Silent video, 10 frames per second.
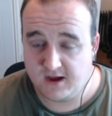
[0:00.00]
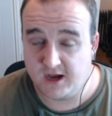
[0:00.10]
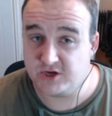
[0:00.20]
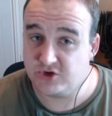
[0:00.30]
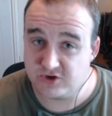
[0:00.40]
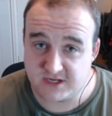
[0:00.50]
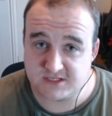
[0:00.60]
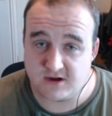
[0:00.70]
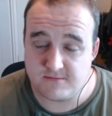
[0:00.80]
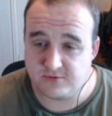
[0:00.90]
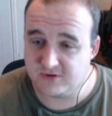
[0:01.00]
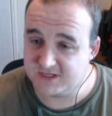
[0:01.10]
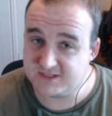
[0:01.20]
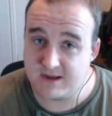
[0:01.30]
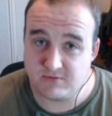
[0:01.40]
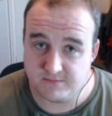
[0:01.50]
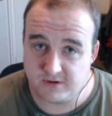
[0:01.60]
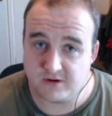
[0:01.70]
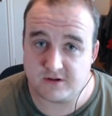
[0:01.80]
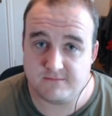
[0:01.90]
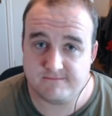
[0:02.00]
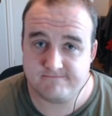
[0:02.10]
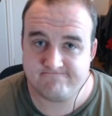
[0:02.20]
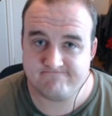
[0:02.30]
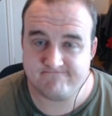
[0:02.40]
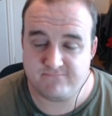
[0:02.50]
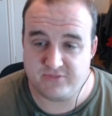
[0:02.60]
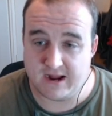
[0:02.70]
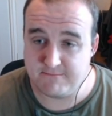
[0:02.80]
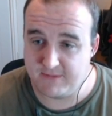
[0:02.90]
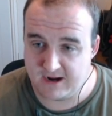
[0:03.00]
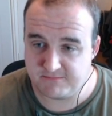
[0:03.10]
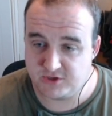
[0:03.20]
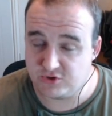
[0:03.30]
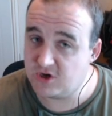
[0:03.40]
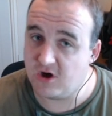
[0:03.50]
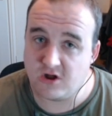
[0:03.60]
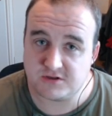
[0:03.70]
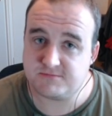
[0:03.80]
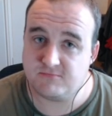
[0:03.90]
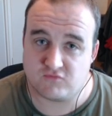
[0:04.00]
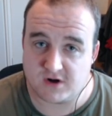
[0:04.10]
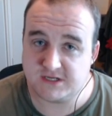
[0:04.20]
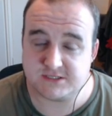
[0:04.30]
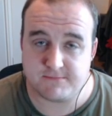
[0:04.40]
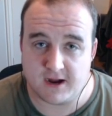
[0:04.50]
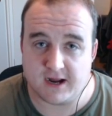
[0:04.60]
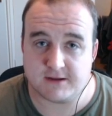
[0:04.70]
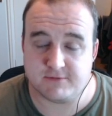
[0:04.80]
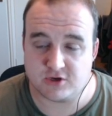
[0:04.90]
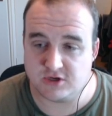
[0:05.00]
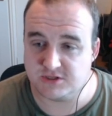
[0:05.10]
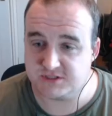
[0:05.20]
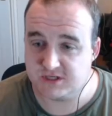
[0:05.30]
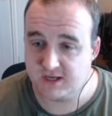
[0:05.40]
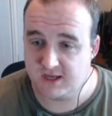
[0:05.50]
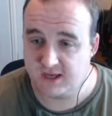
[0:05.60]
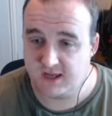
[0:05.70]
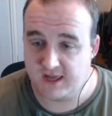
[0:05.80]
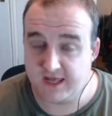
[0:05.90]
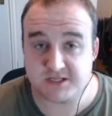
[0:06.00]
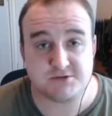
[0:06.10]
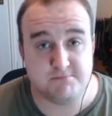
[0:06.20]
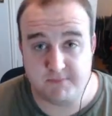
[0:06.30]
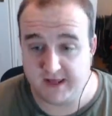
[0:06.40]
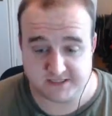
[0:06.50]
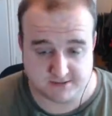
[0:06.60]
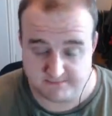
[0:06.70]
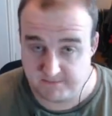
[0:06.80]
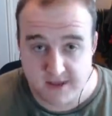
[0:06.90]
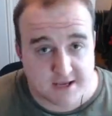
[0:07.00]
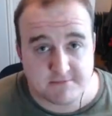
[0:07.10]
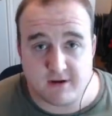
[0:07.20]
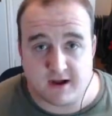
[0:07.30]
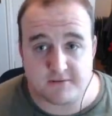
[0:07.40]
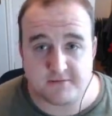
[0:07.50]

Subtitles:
A good example is Nebelberg. That map you can't run as a pack because it's a big map,